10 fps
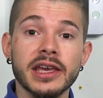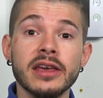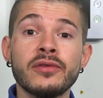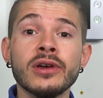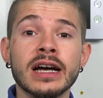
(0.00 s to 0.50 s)

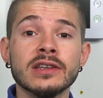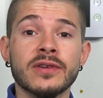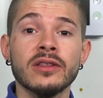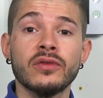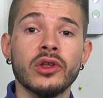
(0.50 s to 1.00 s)
If you guys
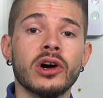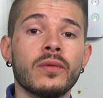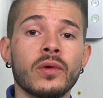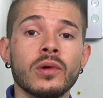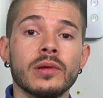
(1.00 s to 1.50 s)
found this video
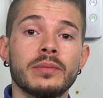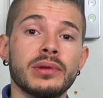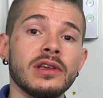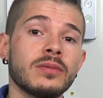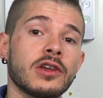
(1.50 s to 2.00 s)
helpful,
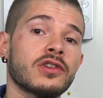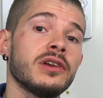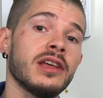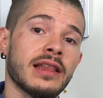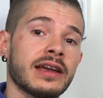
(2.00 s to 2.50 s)
please make sure
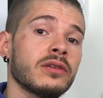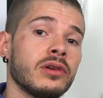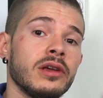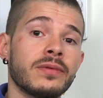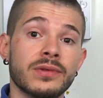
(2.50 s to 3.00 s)
you hit like
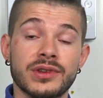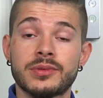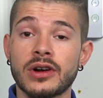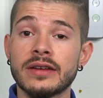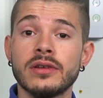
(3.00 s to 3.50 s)
underneath,
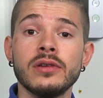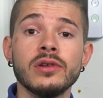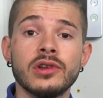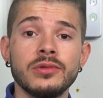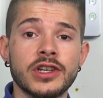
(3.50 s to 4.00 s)
subscribe to the
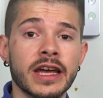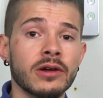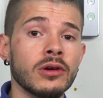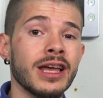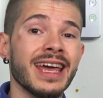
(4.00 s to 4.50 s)
YouTube
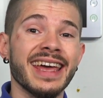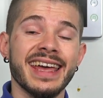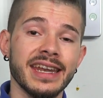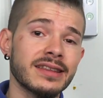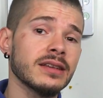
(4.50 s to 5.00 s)
channel,
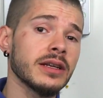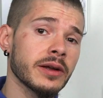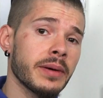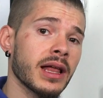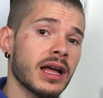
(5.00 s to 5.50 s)
and hit the
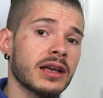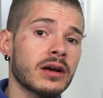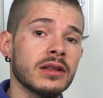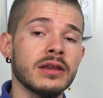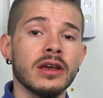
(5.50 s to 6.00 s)
little bell
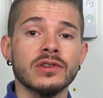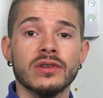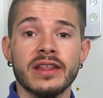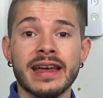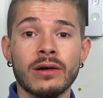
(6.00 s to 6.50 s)
icon
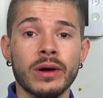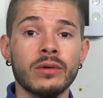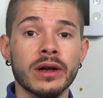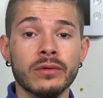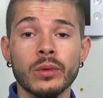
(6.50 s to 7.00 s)
so that that way
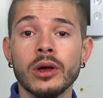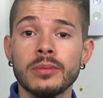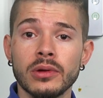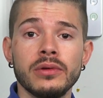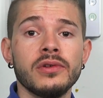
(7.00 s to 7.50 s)
whenever we
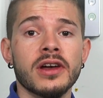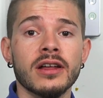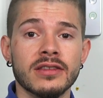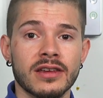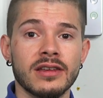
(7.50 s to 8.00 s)
upload new
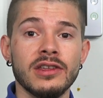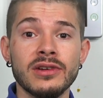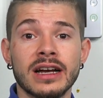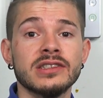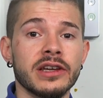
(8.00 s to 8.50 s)
content,
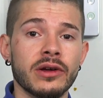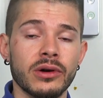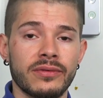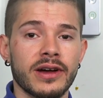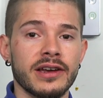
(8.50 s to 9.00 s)
you guys get
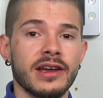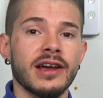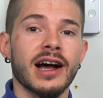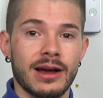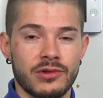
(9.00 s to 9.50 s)
notified.
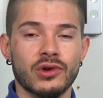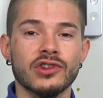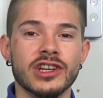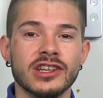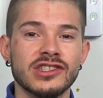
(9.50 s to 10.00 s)
I'm
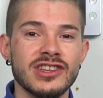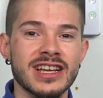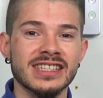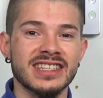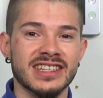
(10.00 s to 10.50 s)
George, and I'll see you
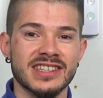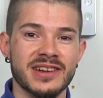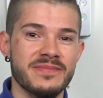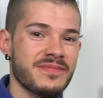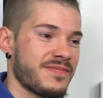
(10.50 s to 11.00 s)
guys next
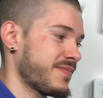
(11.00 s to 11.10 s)
time.